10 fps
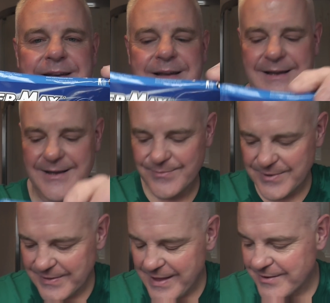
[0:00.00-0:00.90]
Uh,
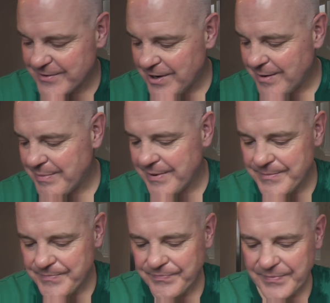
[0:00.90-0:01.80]
we lathered it up
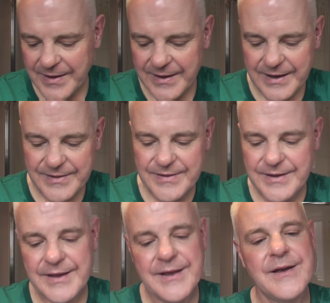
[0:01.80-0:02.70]
in
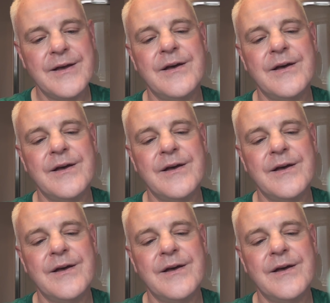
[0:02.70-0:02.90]
the